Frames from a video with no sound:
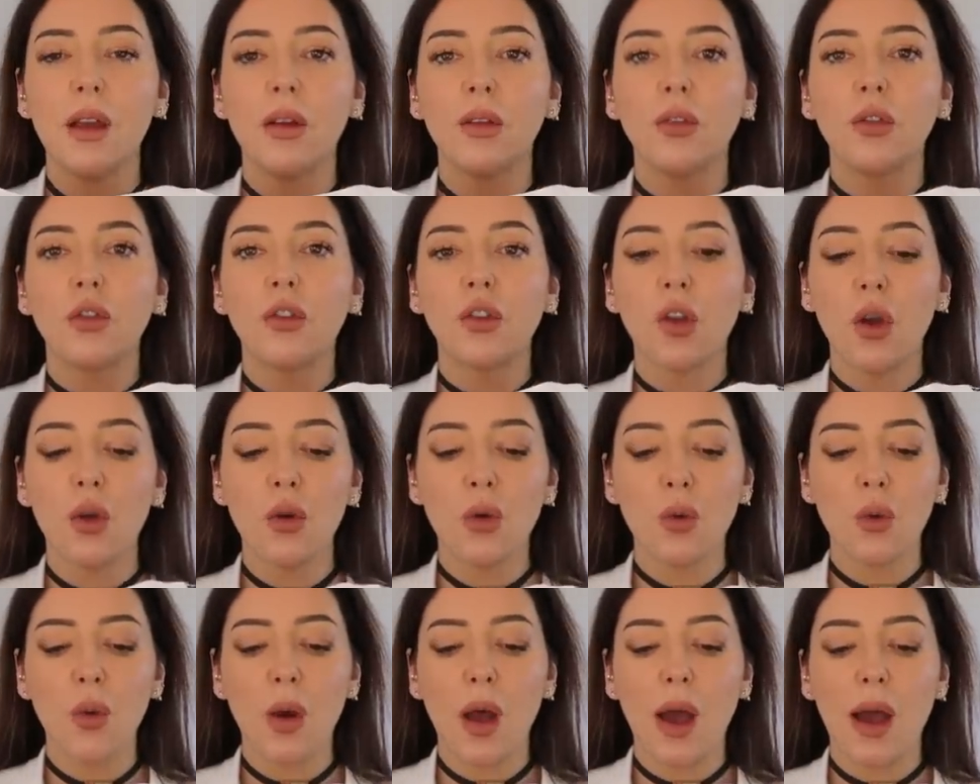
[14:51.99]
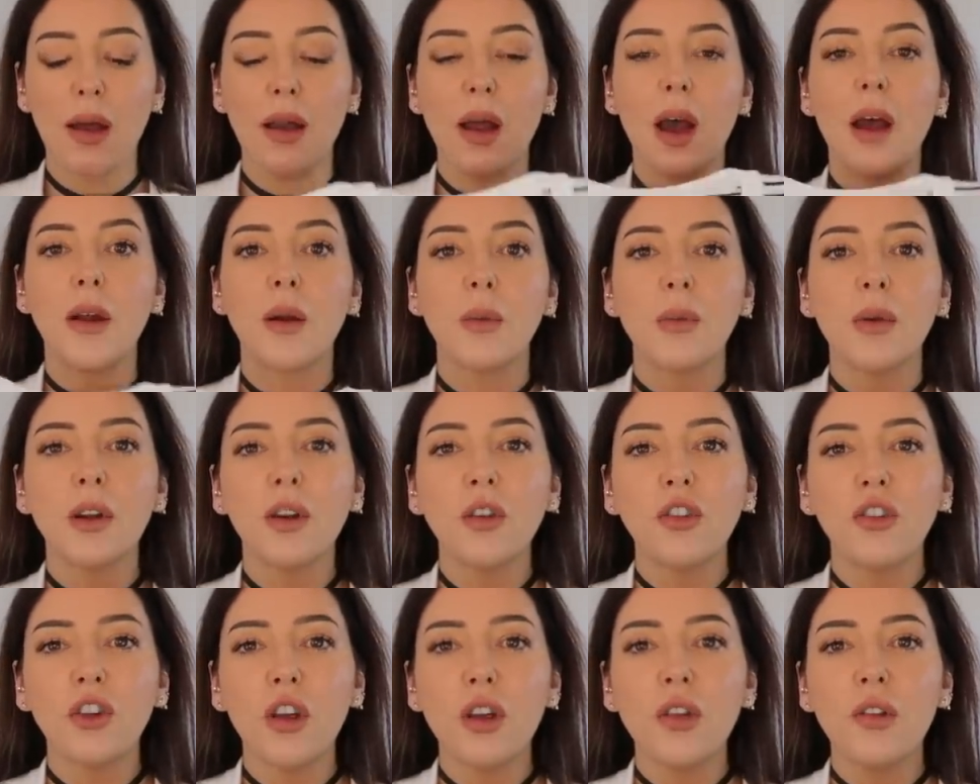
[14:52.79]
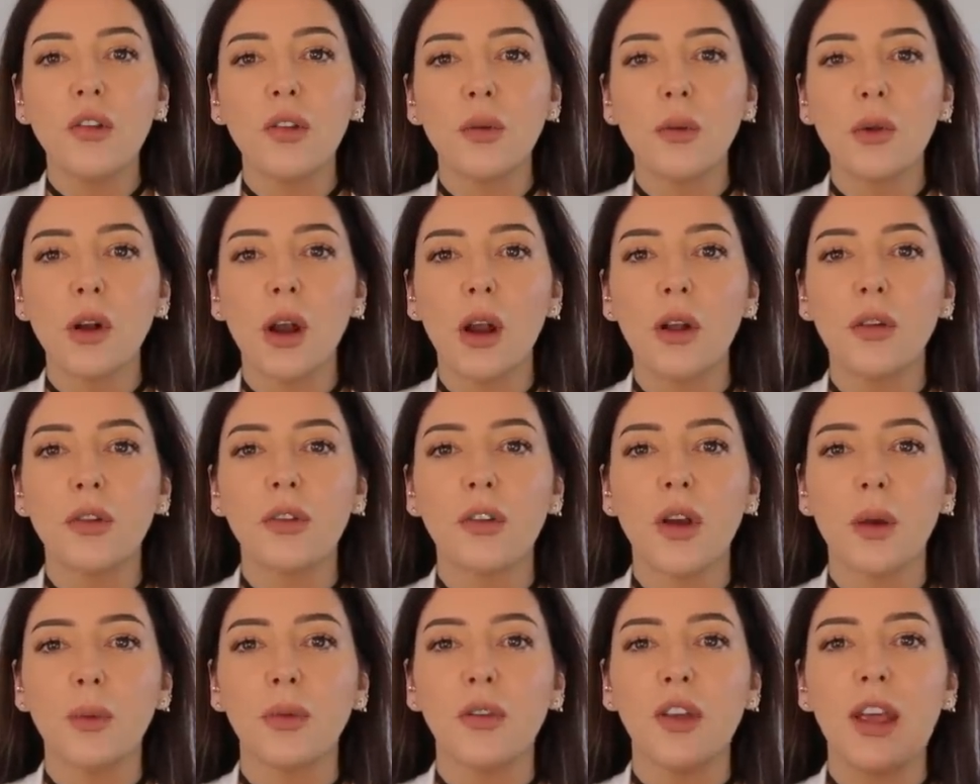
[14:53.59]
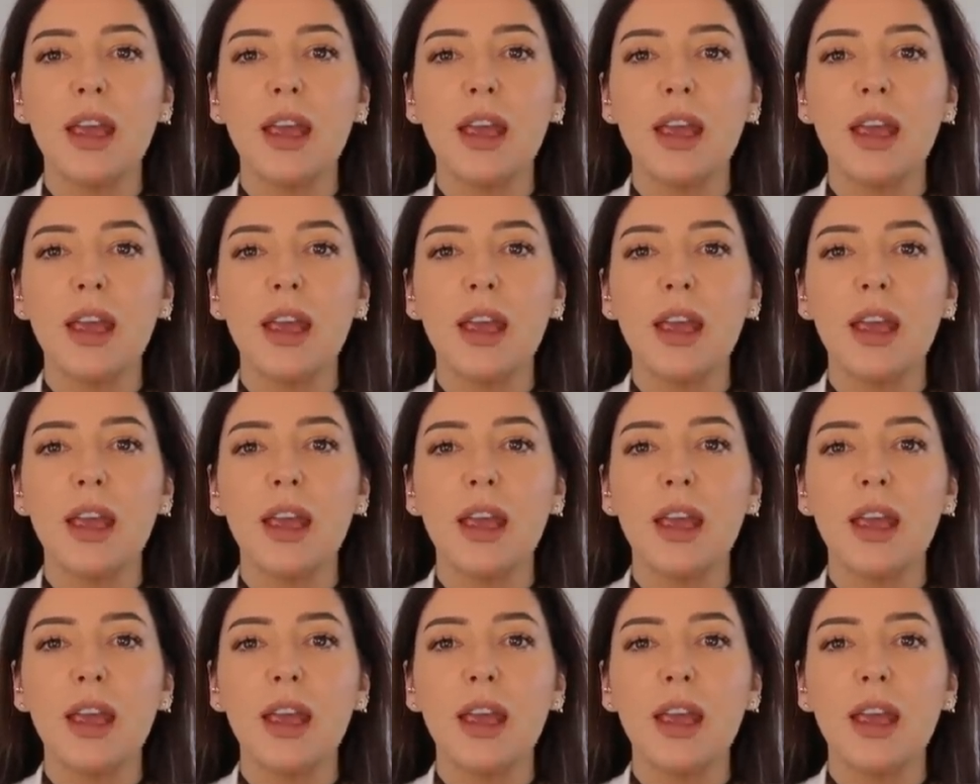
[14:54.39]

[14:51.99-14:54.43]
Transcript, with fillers: So, and I'm gonna show you some close-ups